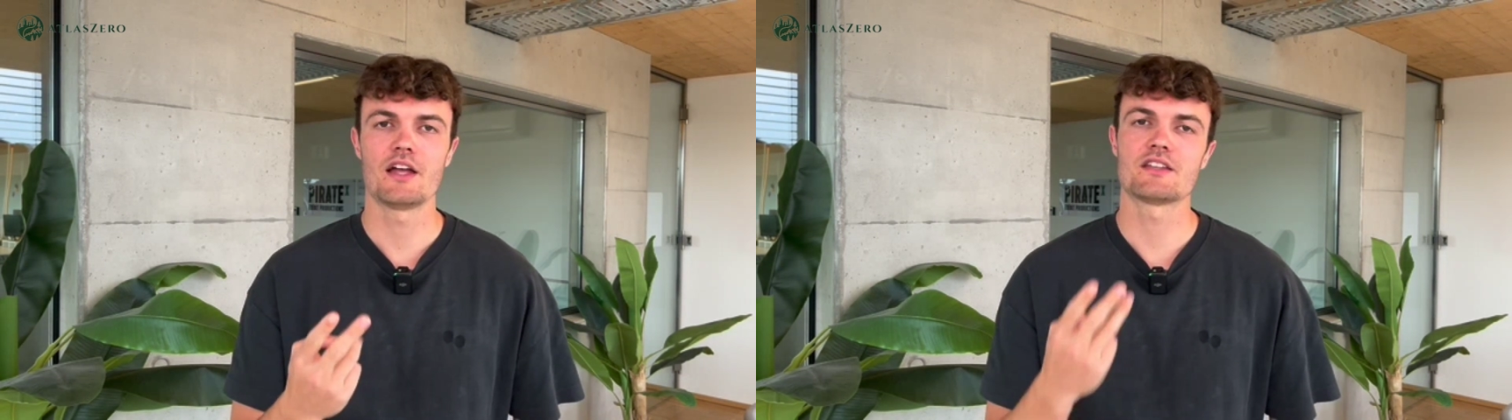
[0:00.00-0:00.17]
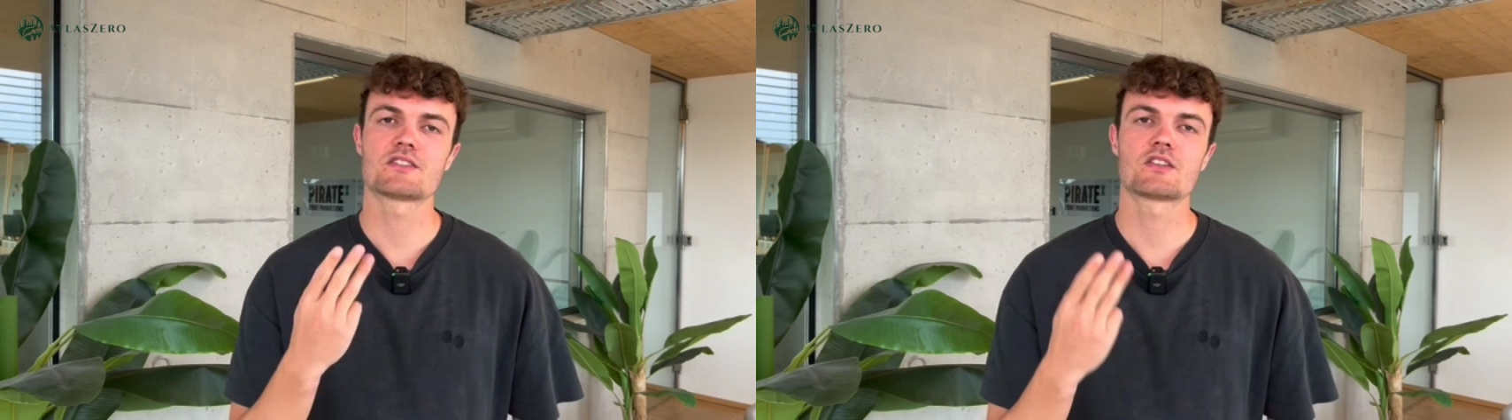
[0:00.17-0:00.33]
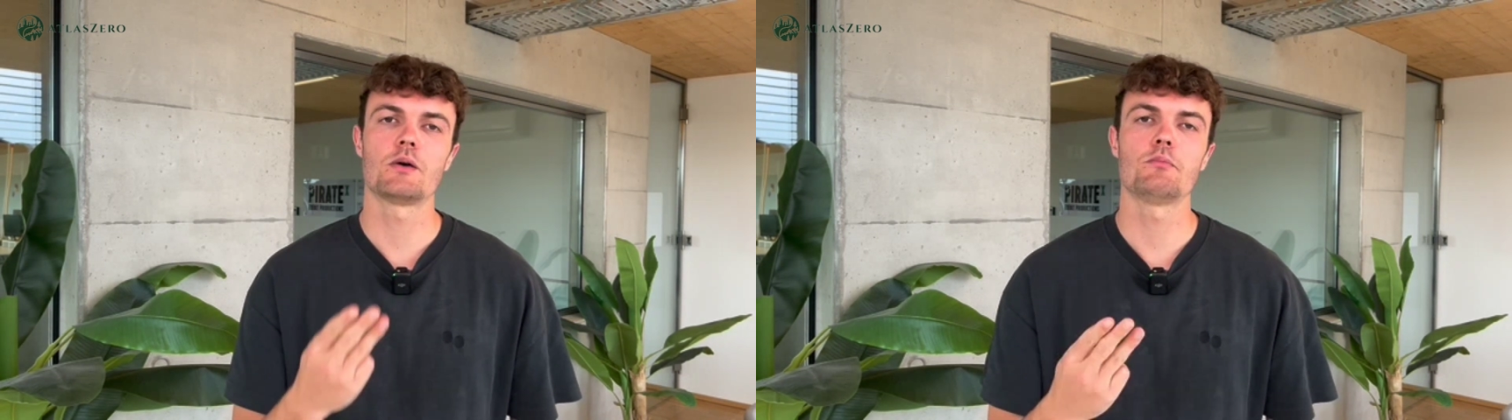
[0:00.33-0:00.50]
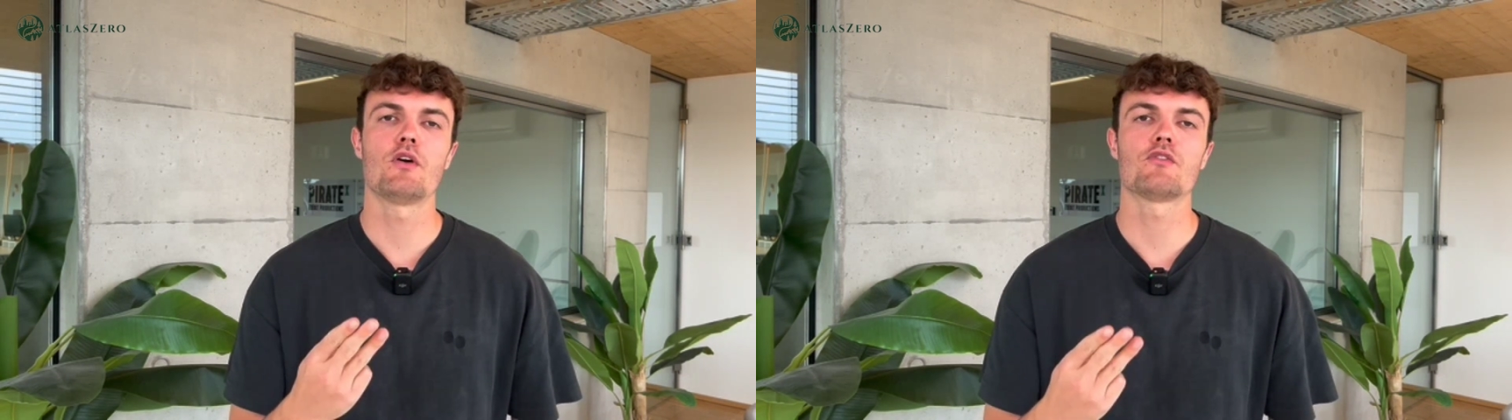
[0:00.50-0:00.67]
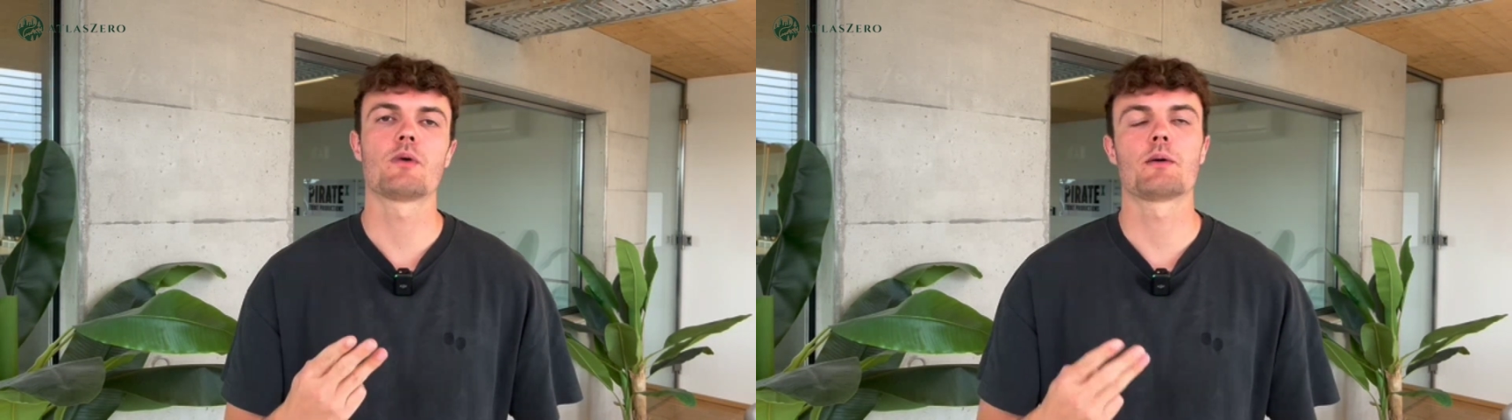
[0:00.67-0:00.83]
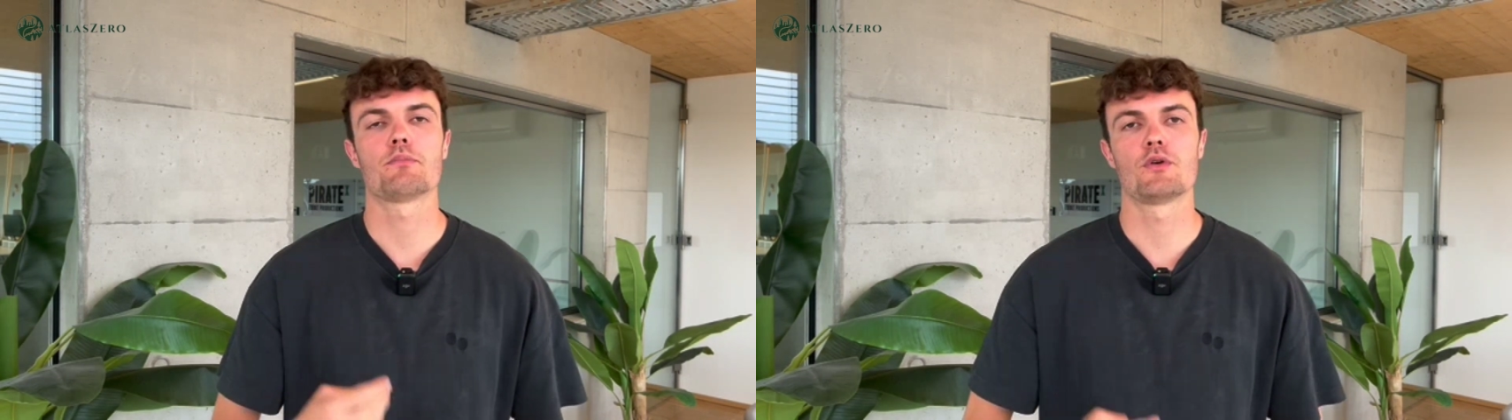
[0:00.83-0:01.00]
and some
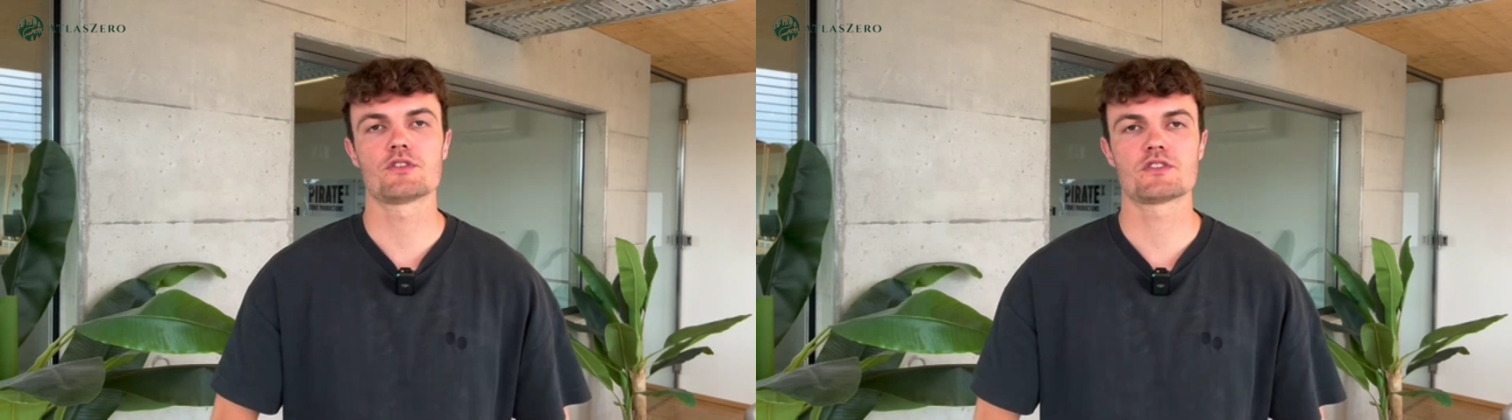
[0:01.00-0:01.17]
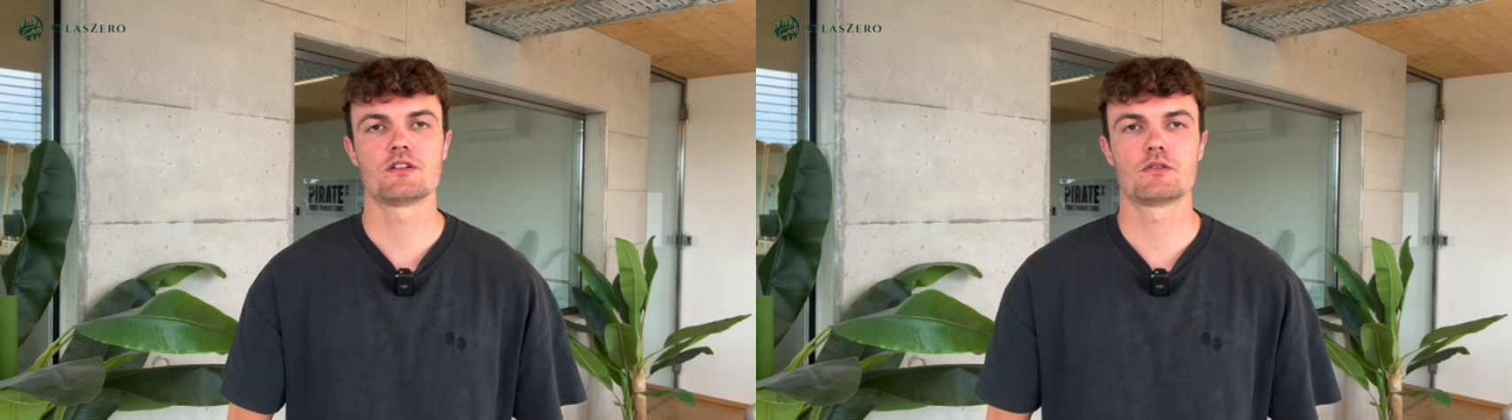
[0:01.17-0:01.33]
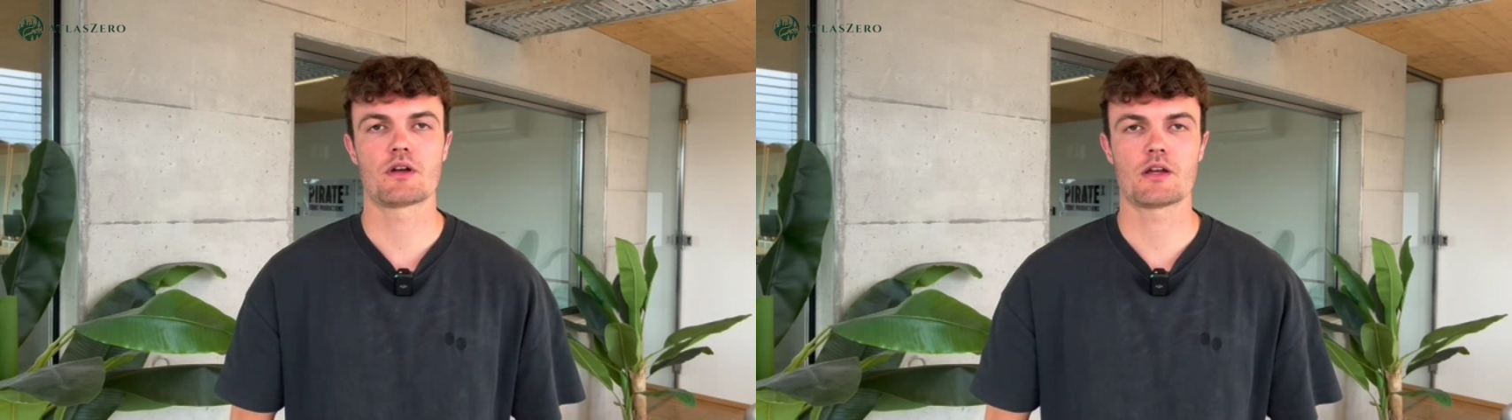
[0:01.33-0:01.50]
of my personal